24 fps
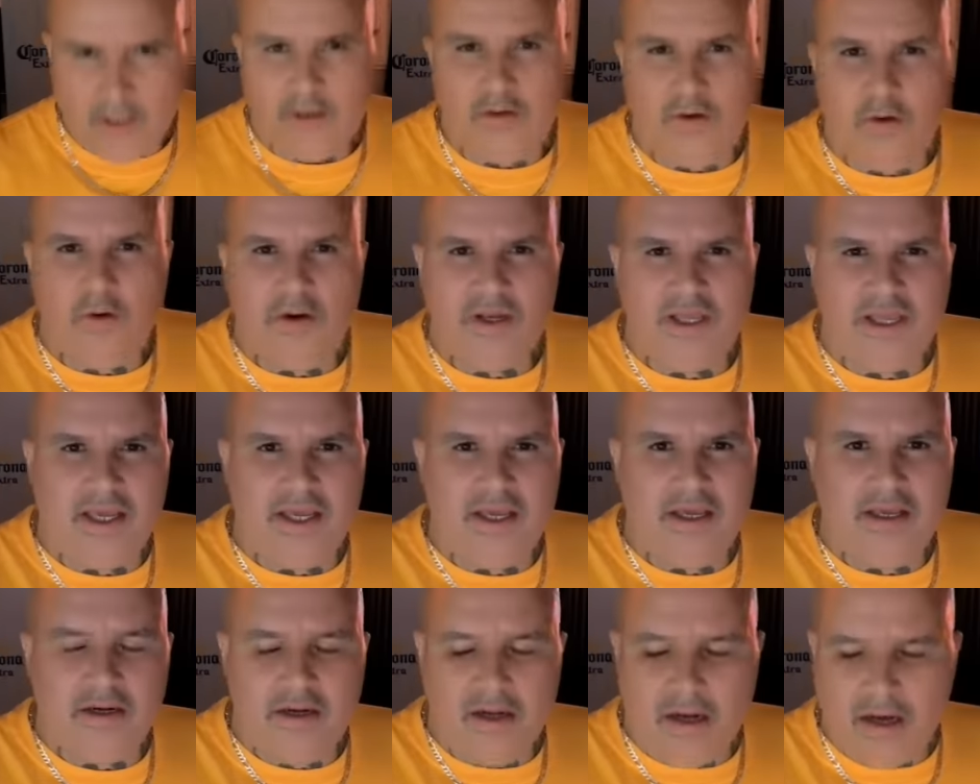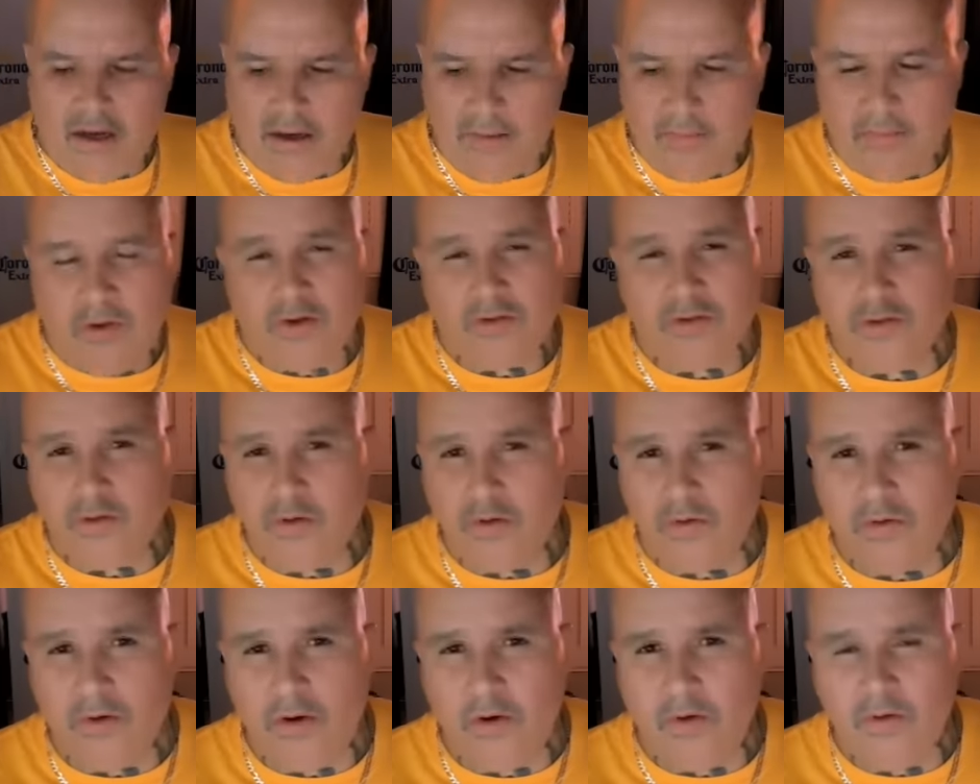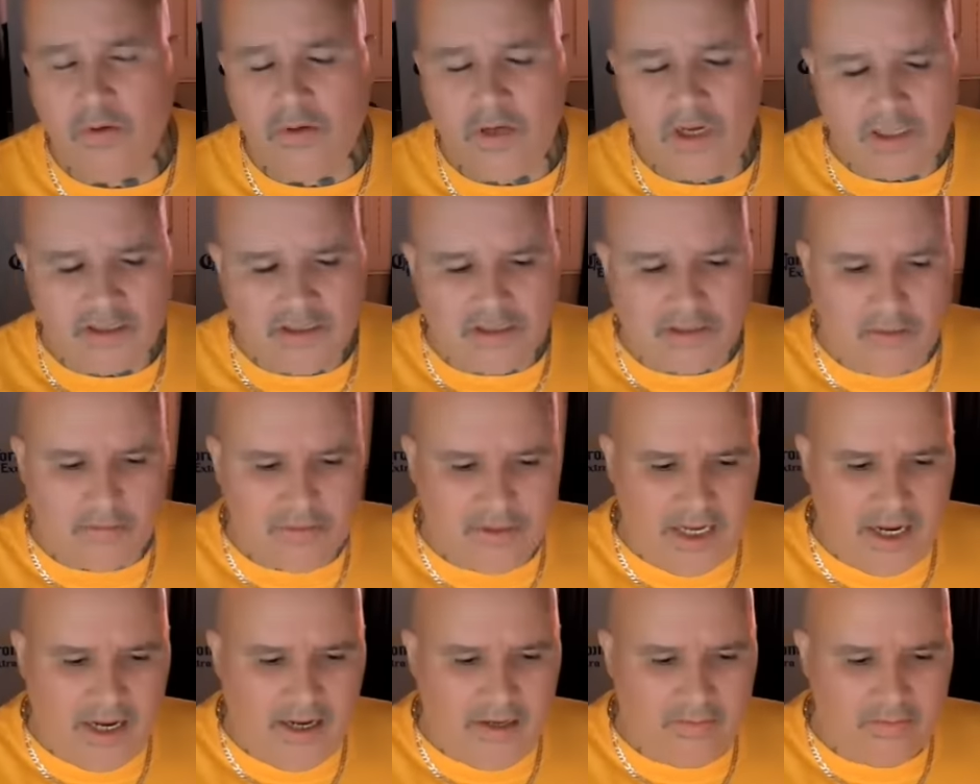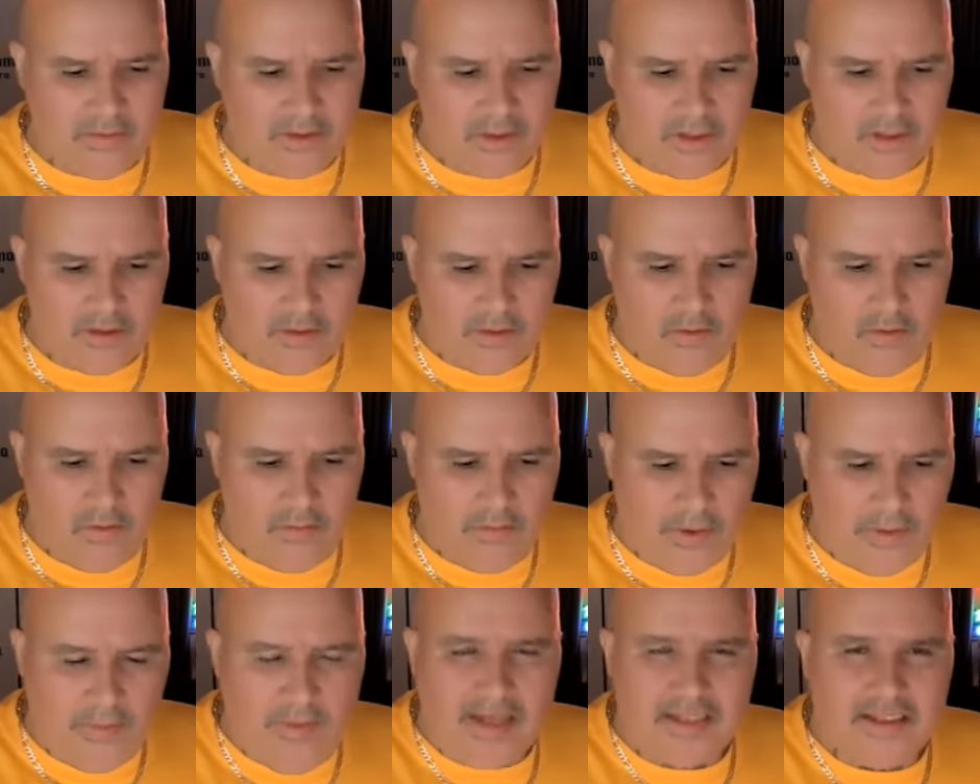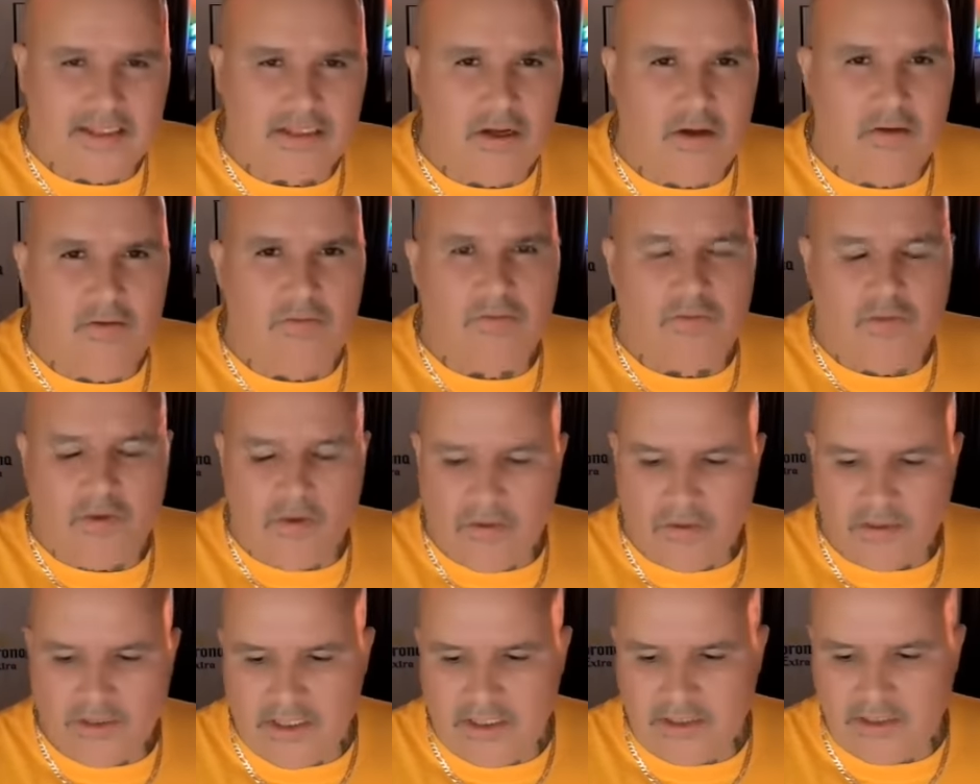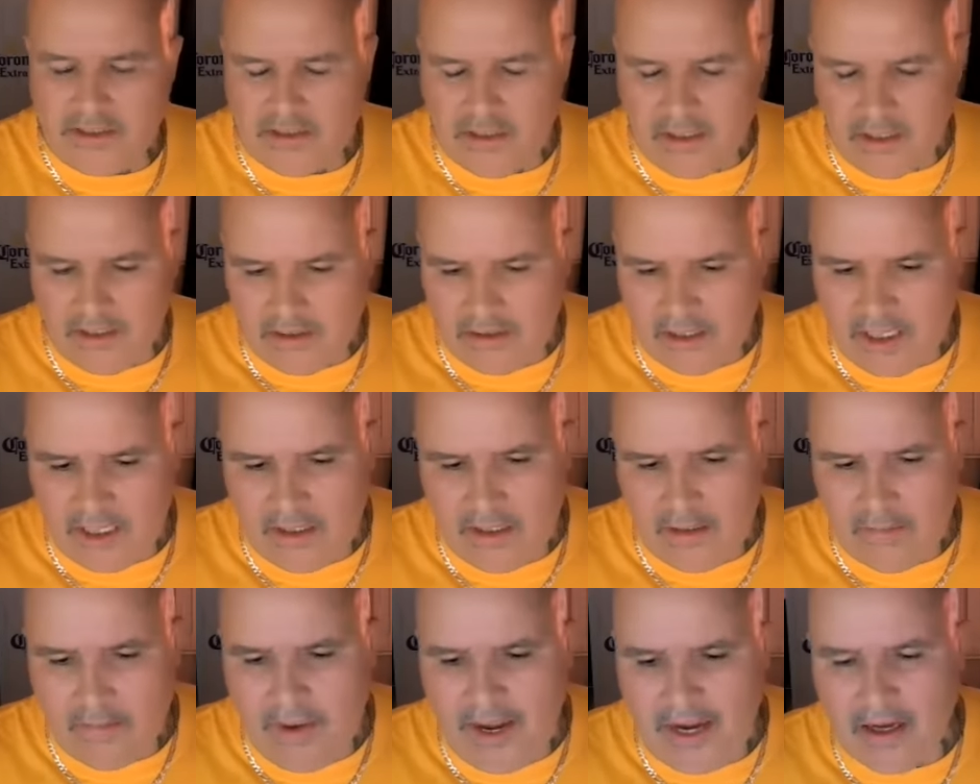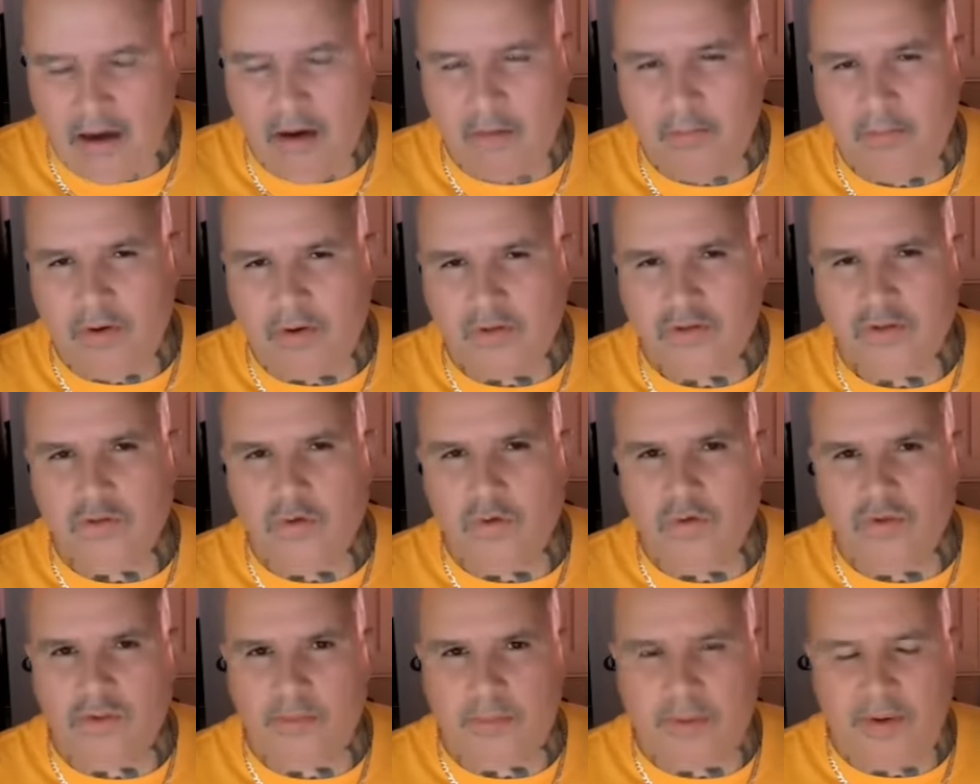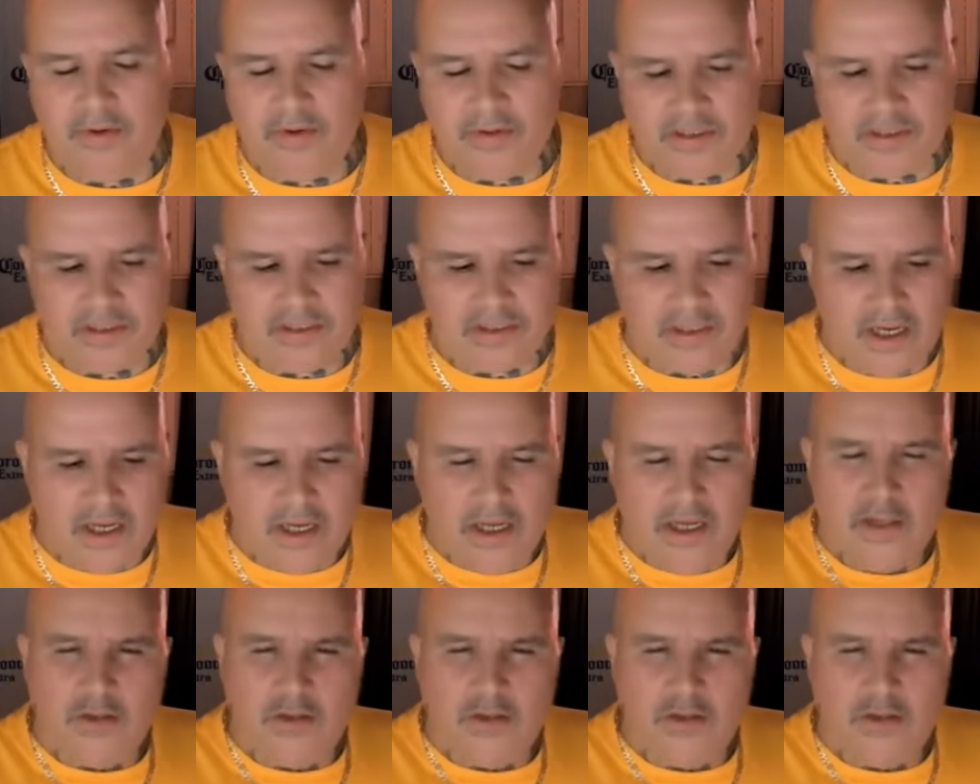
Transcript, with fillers: you know again on a personal note sometimes you know me myself just thinking back on personal experiences